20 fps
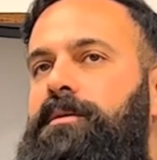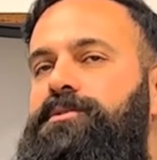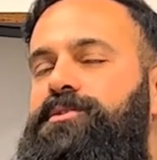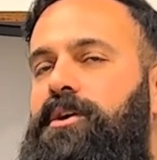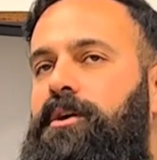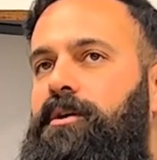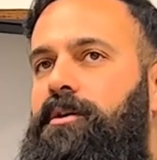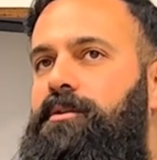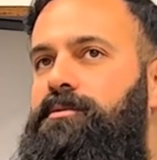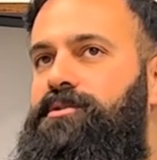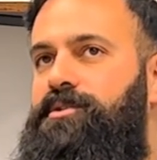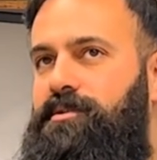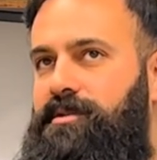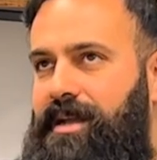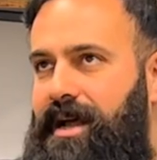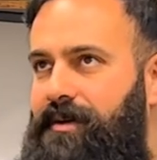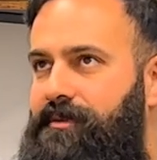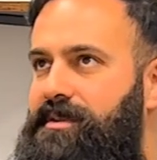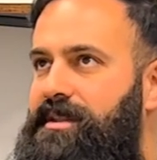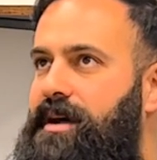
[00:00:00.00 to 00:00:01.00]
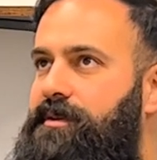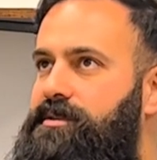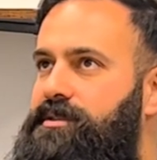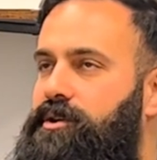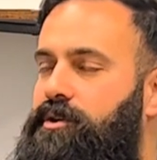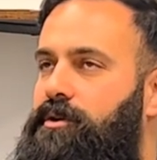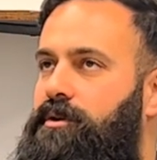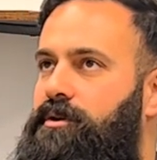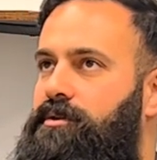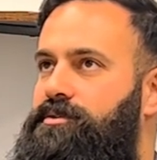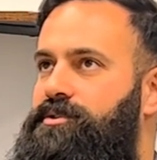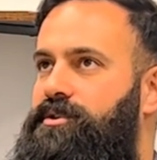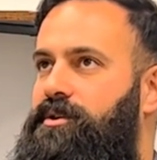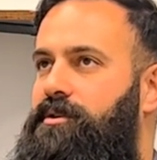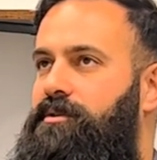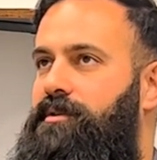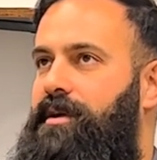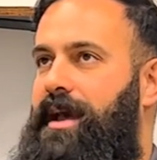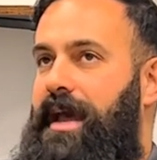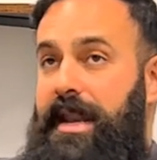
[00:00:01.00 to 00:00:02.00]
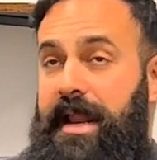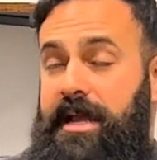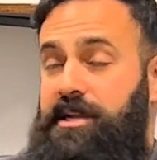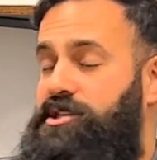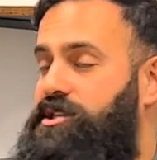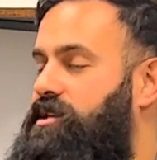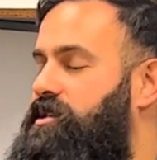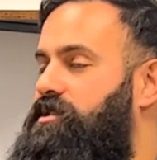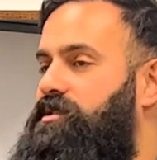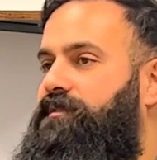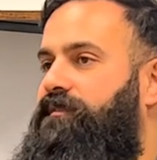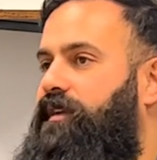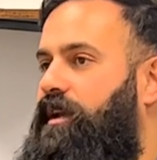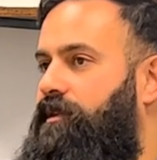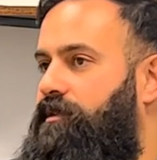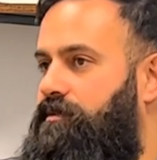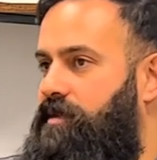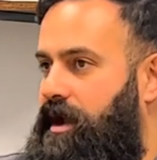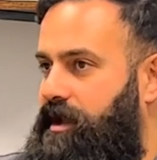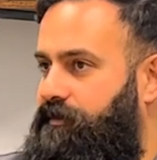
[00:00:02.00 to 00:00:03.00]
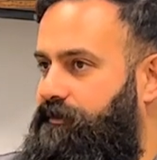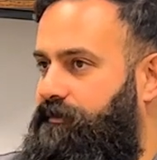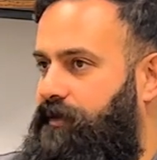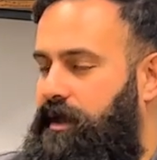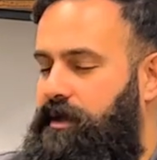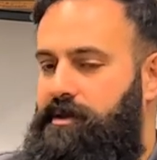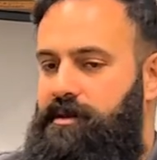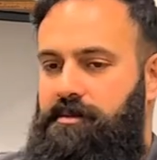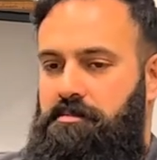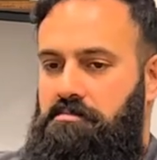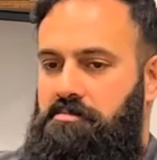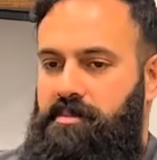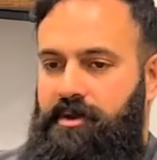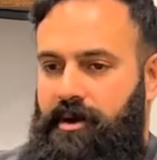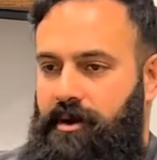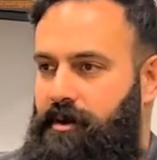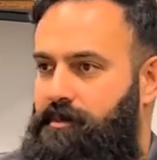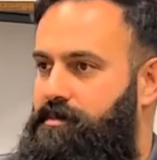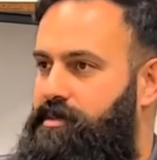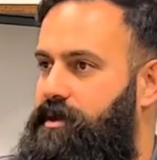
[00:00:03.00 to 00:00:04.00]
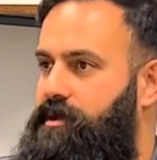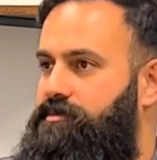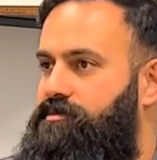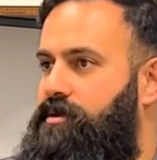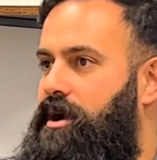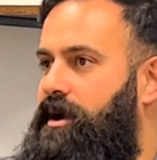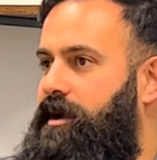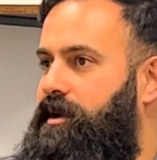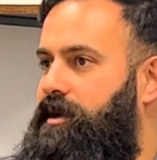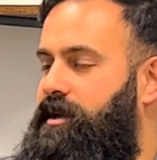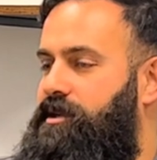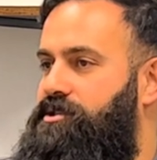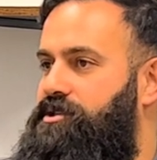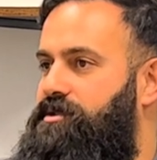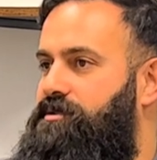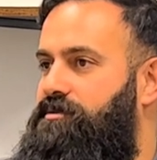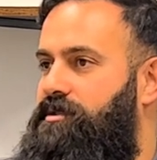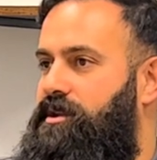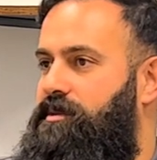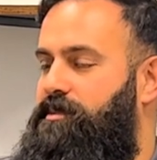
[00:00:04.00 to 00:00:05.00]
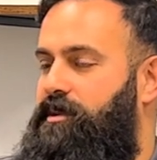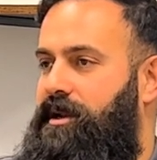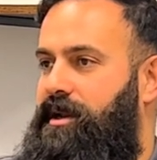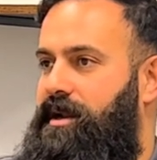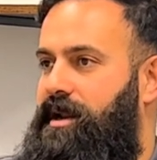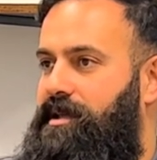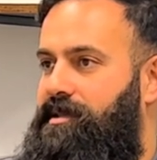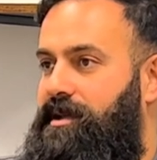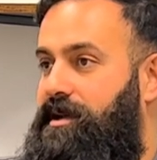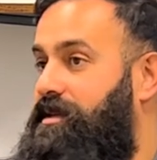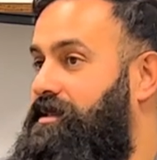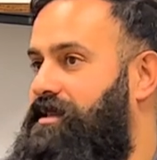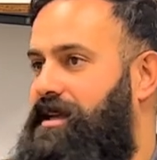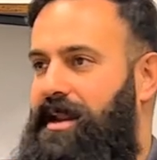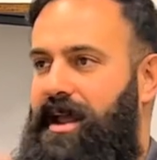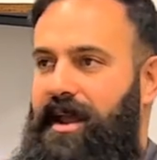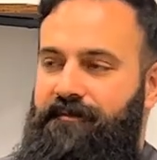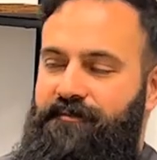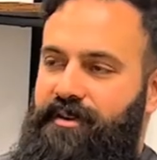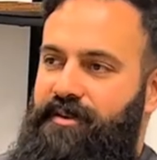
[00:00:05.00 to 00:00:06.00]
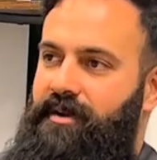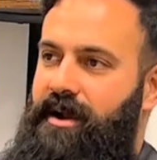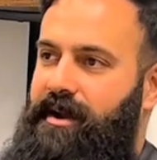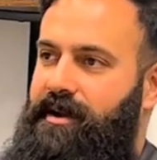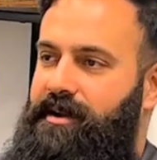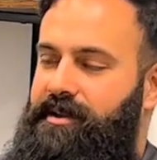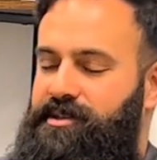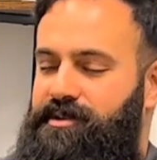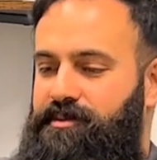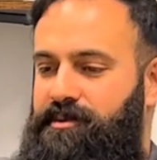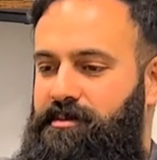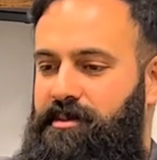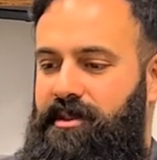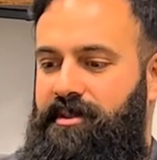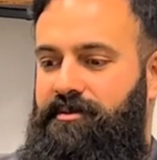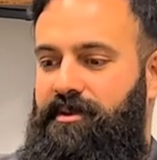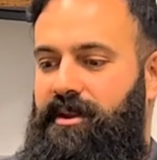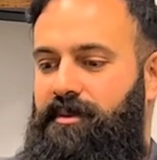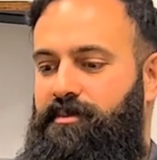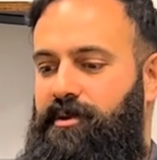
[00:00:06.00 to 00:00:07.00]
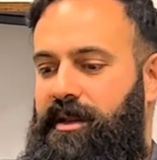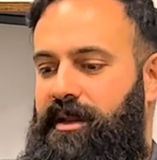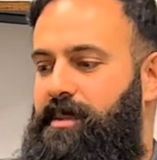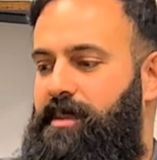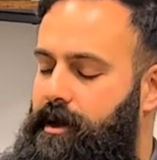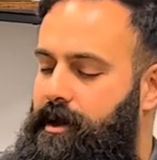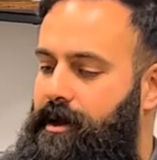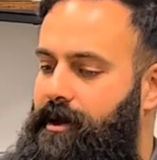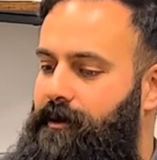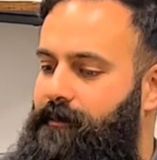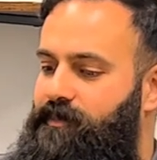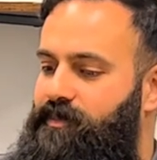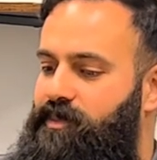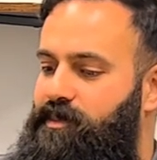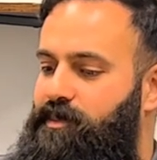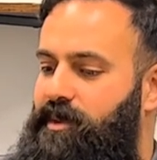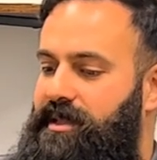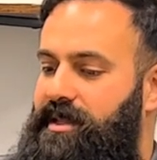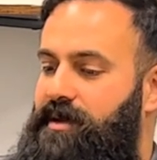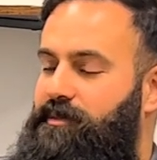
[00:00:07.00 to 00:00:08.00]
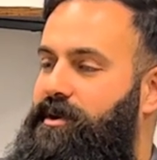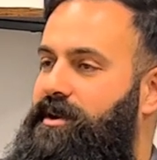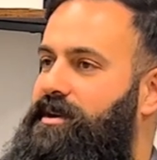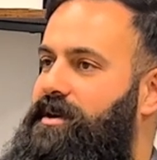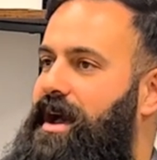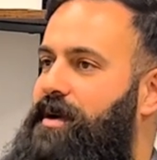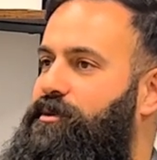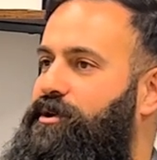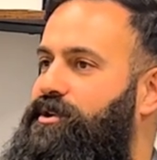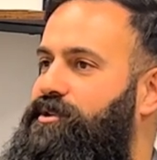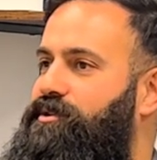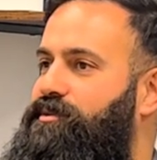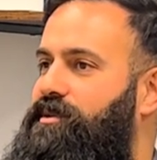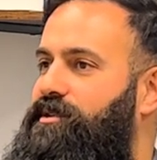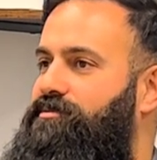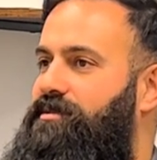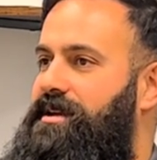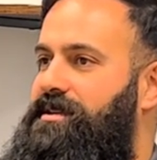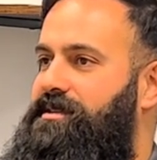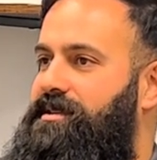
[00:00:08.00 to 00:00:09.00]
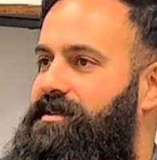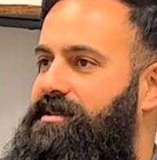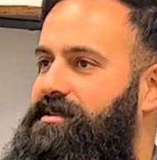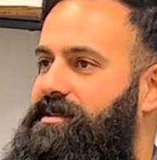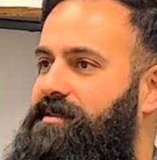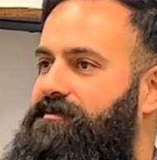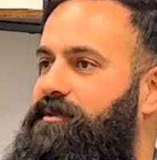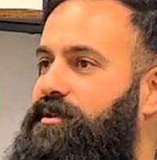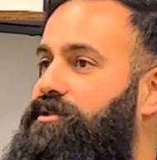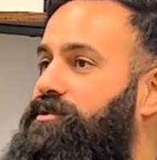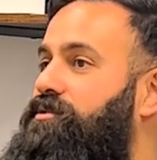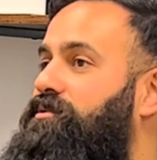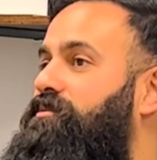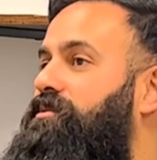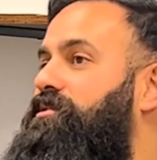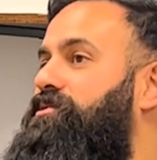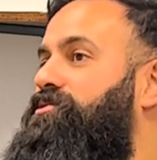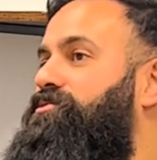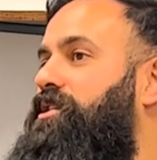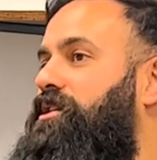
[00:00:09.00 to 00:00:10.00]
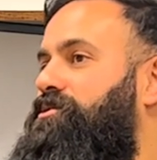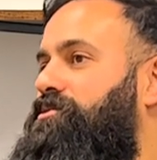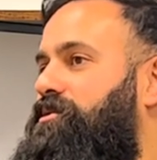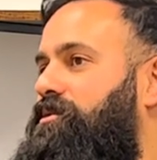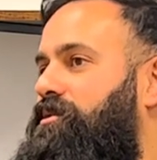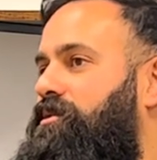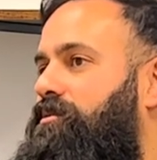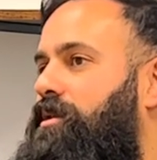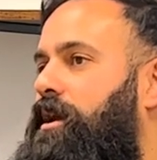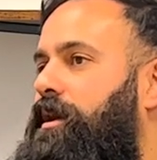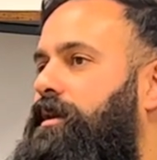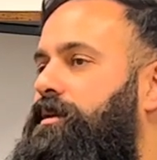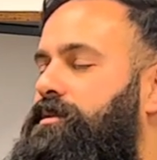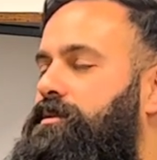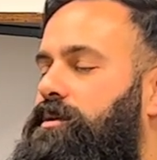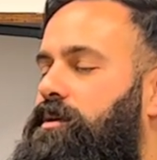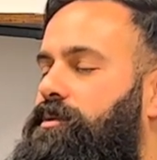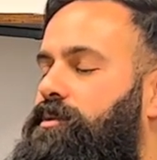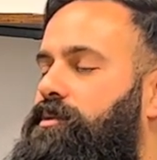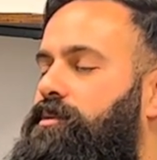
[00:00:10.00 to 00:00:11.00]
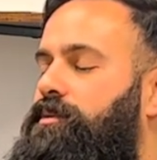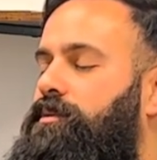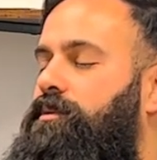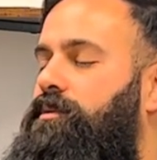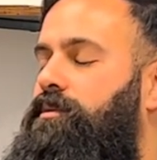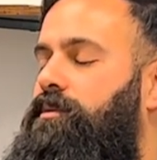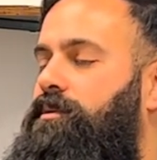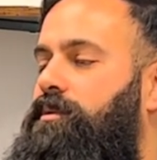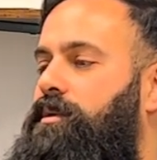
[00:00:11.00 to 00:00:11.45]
so so that that was the goal. So an engine is a very right fit. You know, build rocket engine 3D printed, and like I said, every rocket engine will be 3D printed. Um, but then what? What do you do with the rest of the stuff? What do you do with the structure of the rocket? So